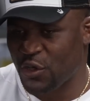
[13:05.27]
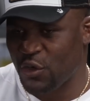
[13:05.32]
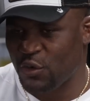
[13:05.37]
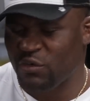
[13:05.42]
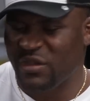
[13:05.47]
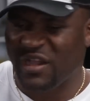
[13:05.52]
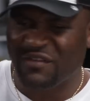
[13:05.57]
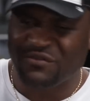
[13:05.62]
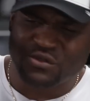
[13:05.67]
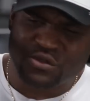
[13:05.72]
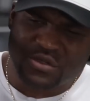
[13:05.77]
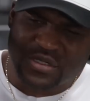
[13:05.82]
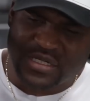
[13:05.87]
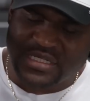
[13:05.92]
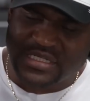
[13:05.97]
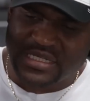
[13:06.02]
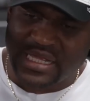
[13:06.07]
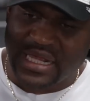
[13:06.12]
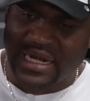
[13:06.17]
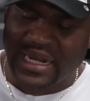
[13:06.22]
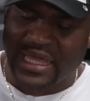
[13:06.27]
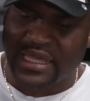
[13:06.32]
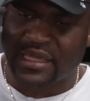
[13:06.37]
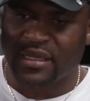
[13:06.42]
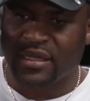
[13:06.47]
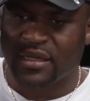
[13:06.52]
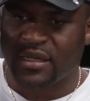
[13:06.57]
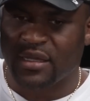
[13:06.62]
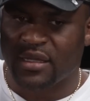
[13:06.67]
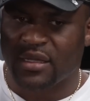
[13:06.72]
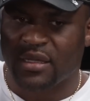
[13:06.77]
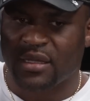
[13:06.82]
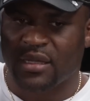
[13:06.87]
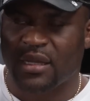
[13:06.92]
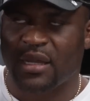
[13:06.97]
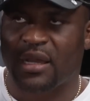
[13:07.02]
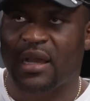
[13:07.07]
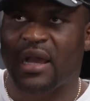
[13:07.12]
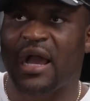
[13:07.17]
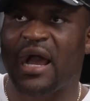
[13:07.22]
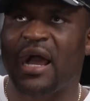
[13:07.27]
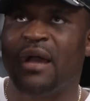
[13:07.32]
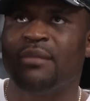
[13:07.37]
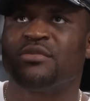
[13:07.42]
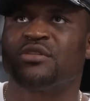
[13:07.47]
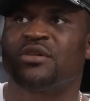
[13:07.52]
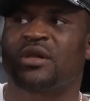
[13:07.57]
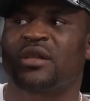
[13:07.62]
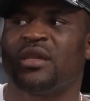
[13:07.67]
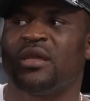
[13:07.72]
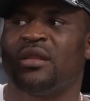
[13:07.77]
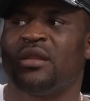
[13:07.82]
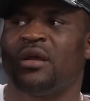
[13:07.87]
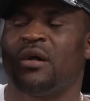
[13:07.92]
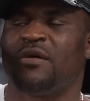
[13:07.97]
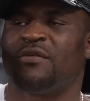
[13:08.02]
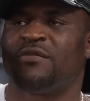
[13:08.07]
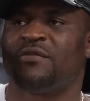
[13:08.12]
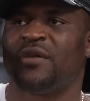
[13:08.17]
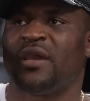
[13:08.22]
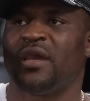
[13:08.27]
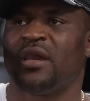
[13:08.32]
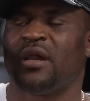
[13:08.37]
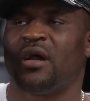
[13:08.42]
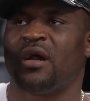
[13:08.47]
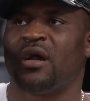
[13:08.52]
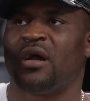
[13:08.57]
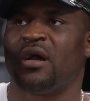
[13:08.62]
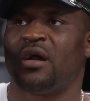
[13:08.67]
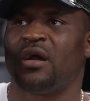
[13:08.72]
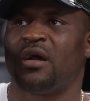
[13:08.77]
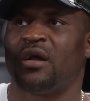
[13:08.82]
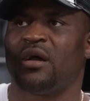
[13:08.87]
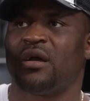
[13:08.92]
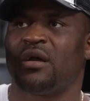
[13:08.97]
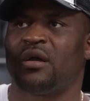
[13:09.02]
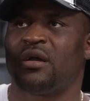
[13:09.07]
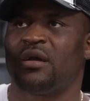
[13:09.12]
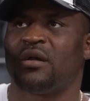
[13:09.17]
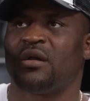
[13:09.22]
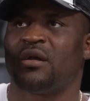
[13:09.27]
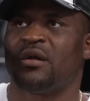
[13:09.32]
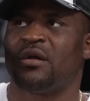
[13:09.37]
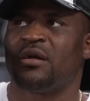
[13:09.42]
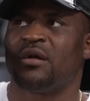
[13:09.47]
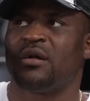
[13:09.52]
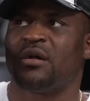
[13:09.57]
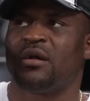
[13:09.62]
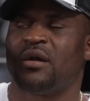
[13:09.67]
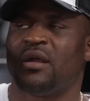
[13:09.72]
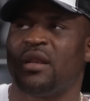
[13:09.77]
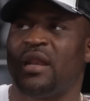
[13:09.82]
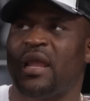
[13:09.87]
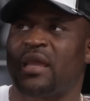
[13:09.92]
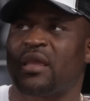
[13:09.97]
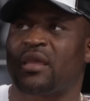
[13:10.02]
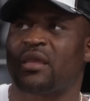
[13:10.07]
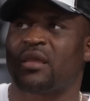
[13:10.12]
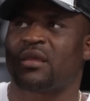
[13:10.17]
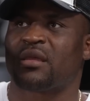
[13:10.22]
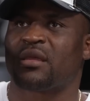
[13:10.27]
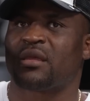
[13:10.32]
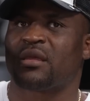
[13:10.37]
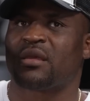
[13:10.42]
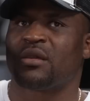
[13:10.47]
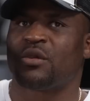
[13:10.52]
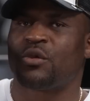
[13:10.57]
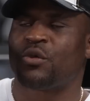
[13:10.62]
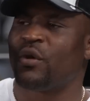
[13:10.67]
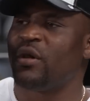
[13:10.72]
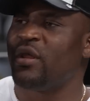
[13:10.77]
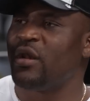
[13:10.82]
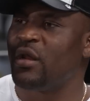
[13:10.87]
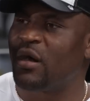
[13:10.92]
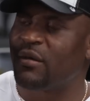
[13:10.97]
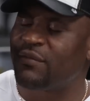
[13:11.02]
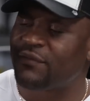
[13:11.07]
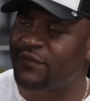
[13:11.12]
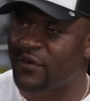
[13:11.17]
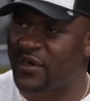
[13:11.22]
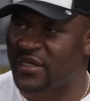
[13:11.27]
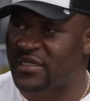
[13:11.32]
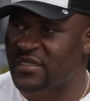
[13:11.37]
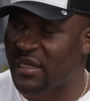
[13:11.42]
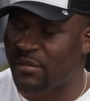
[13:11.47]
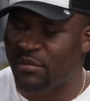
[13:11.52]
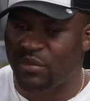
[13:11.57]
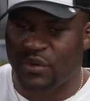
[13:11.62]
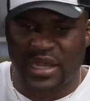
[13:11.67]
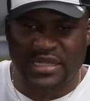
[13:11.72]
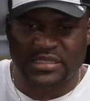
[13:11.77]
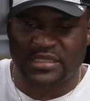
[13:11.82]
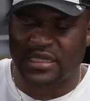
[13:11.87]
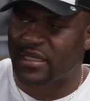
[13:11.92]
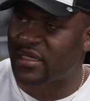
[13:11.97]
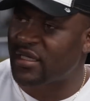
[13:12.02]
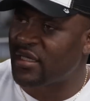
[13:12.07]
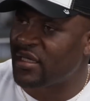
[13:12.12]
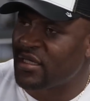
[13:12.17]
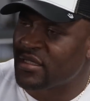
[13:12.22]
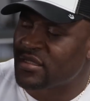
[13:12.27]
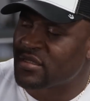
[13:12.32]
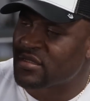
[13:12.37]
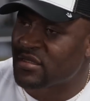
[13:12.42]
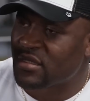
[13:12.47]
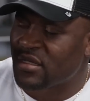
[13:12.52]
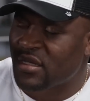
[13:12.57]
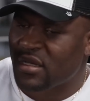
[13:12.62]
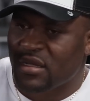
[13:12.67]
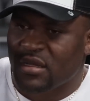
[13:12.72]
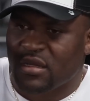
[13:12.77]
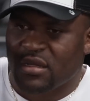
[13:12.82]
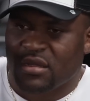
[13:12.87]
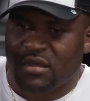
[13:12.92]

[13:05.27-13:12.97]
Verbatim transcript: You have to understand. Like, I'm talking of a uh, like. Growing up, for example, as a kid, mm-hmm.